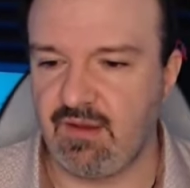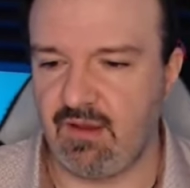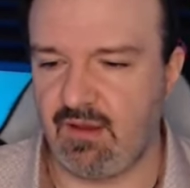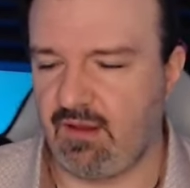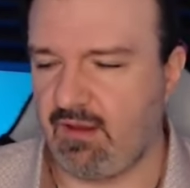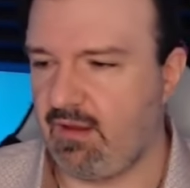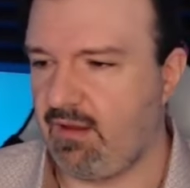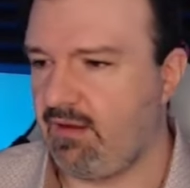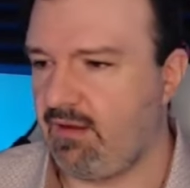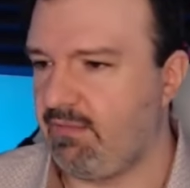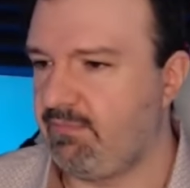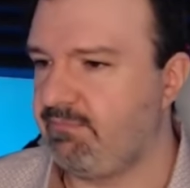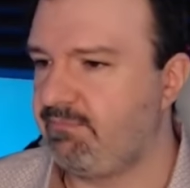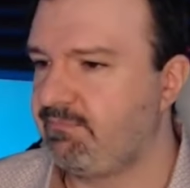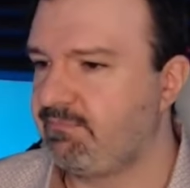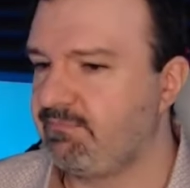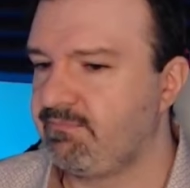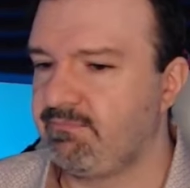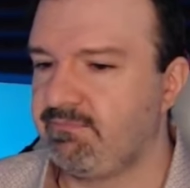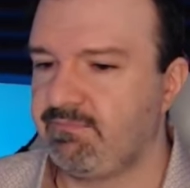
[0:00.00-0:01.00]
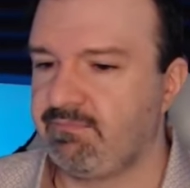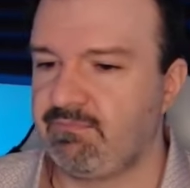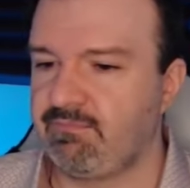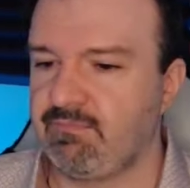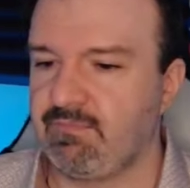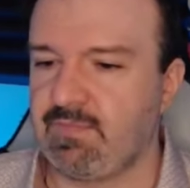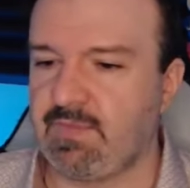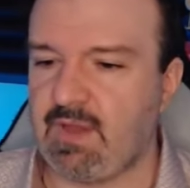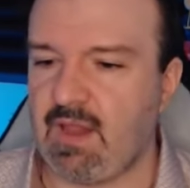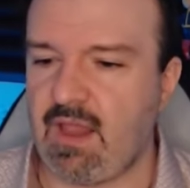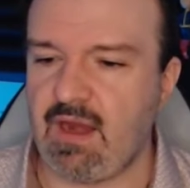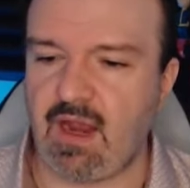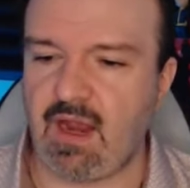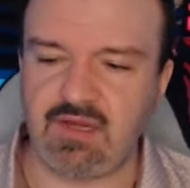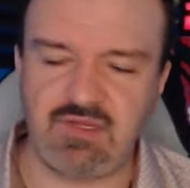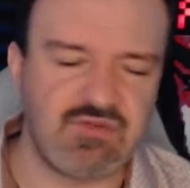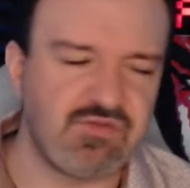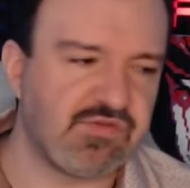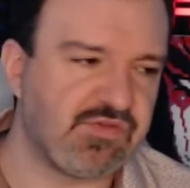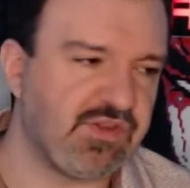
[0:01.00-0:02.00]
Um, and I
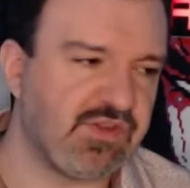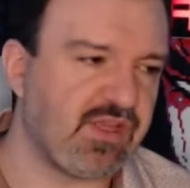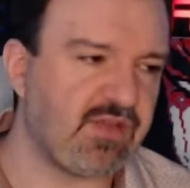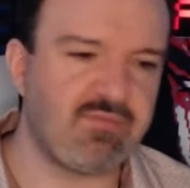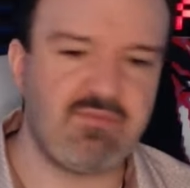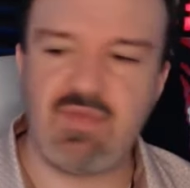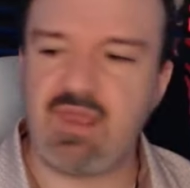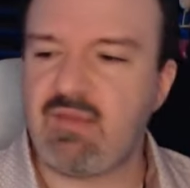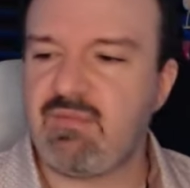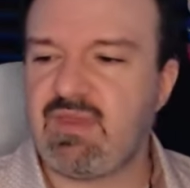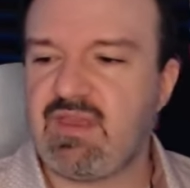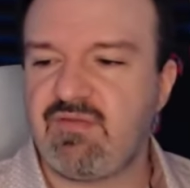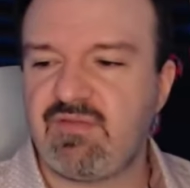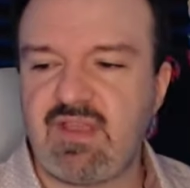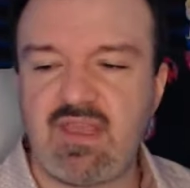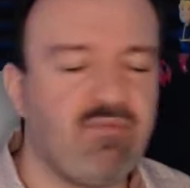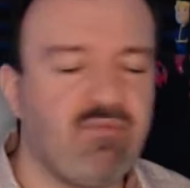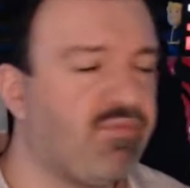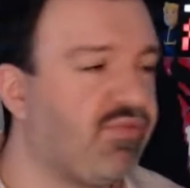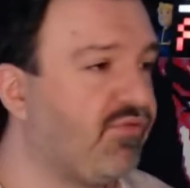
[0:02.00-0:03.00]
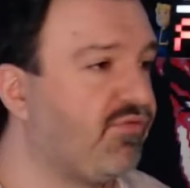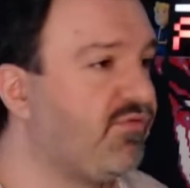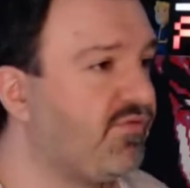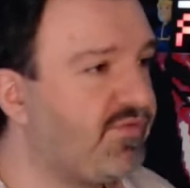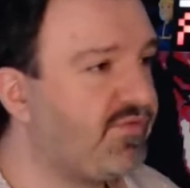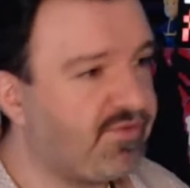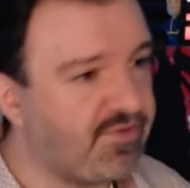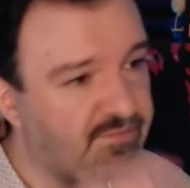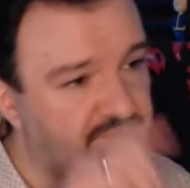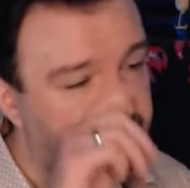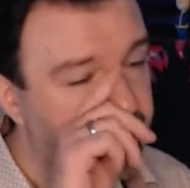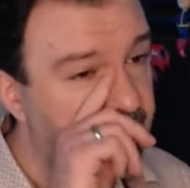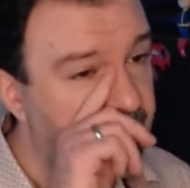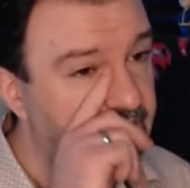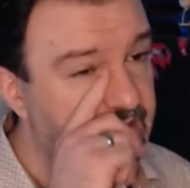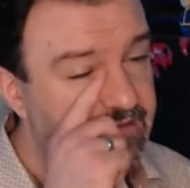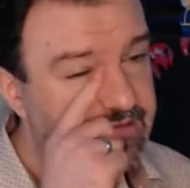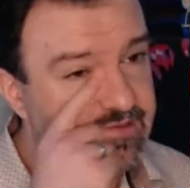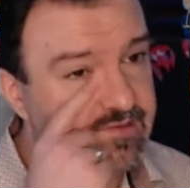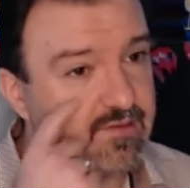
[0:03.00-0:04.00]
do feel like maybe if they improved some
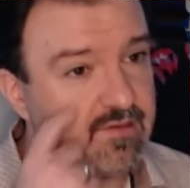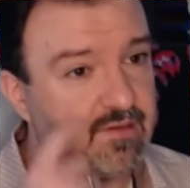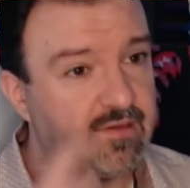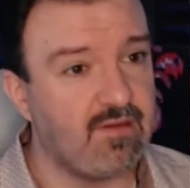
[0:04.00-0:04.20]
things,